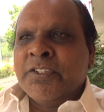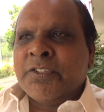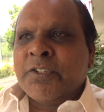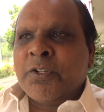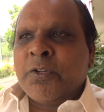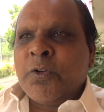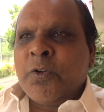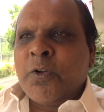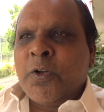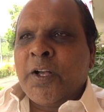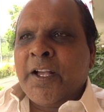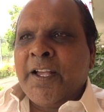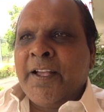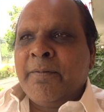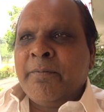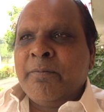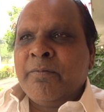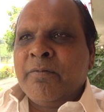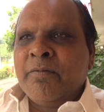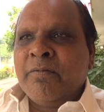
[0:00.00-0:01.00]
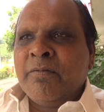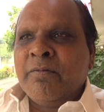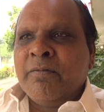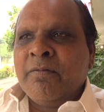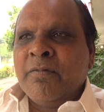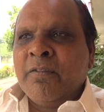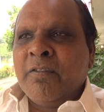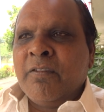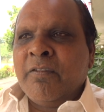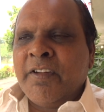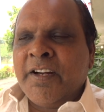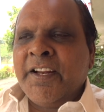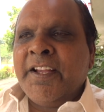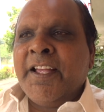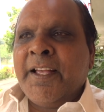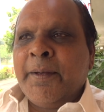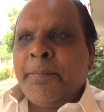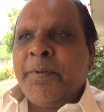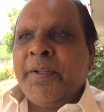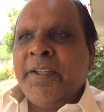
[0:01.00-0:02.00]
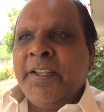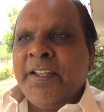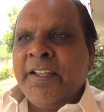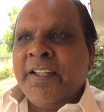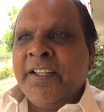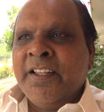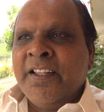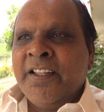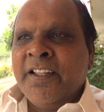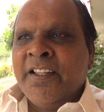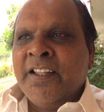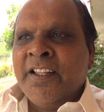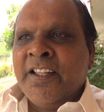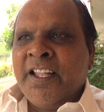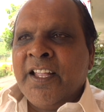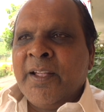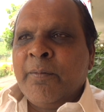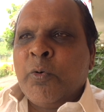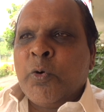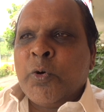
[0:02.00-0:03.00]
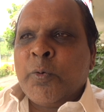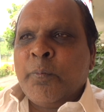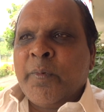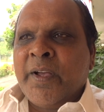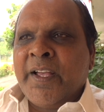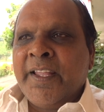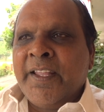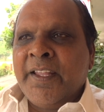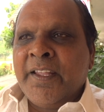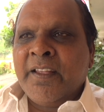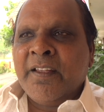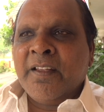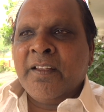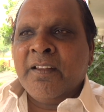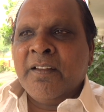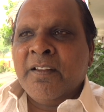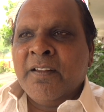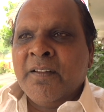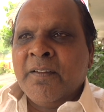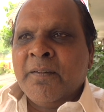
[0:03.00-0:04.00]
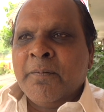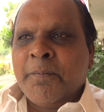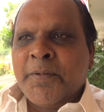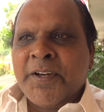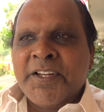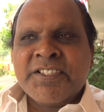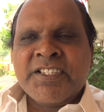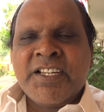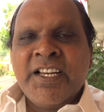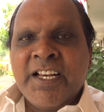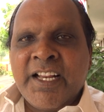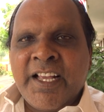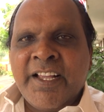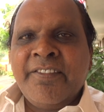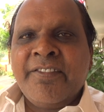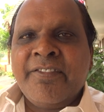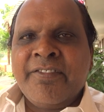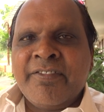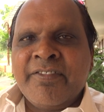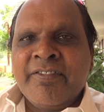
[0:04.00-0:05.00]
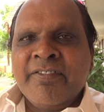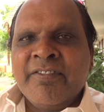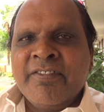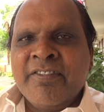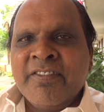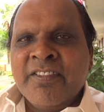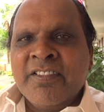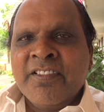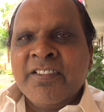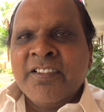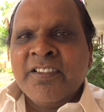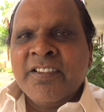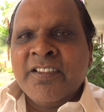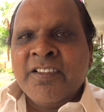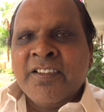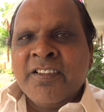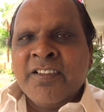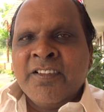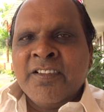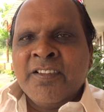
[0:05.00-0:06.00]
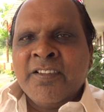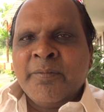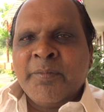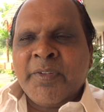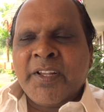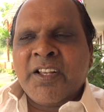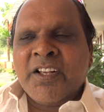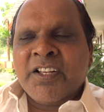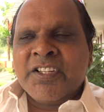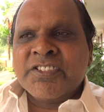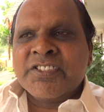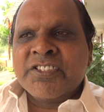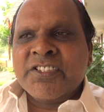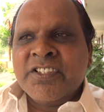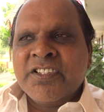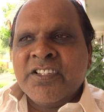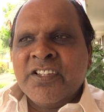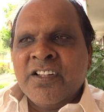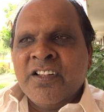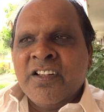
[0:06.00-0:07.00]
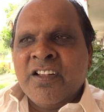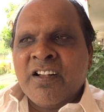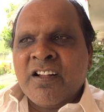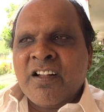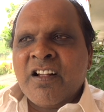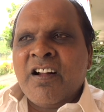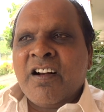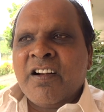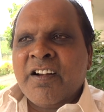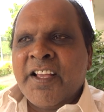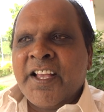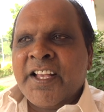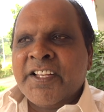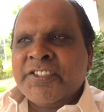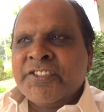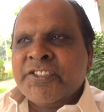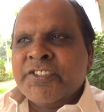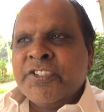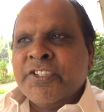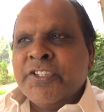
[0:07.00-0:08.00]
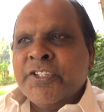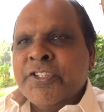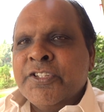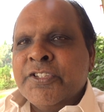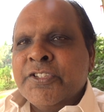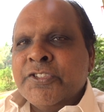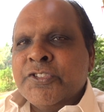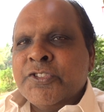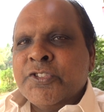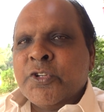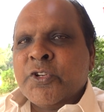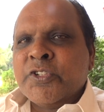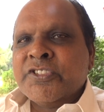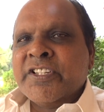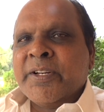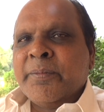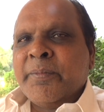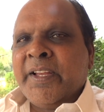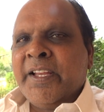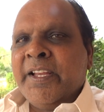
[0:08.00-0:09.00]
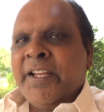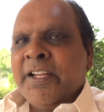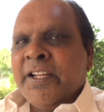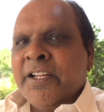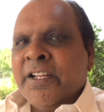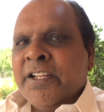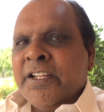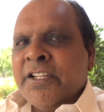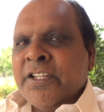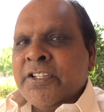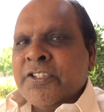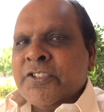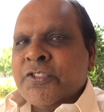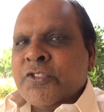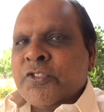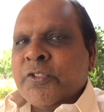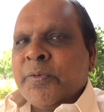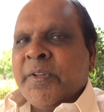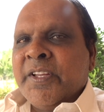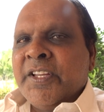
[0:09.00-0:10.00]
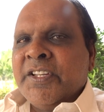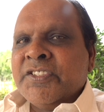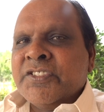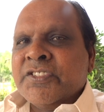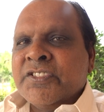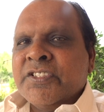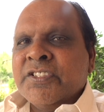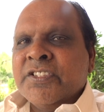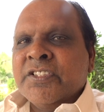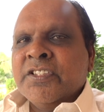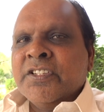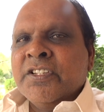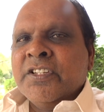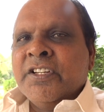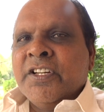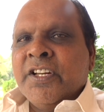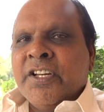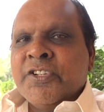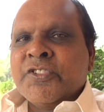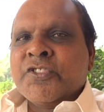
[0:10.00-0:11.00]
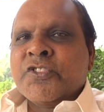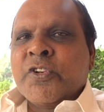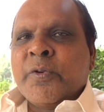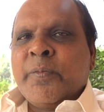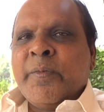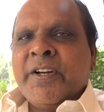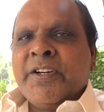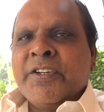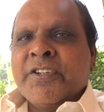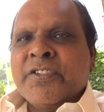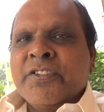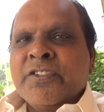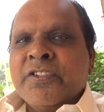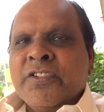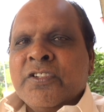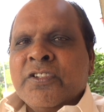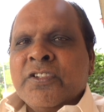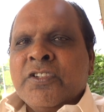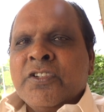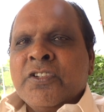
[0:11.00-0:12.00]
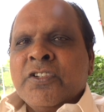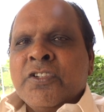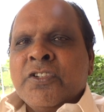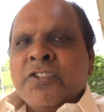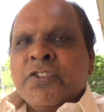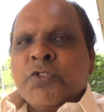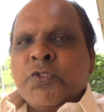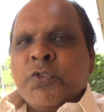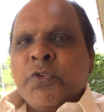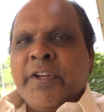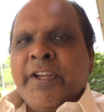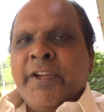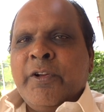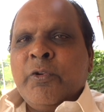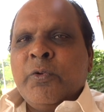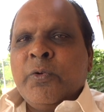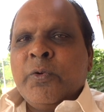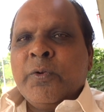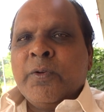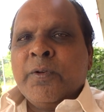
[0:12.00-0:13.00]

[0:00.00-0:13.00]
So I am very happy about my priestly life because God has chosen me to be His instrument to give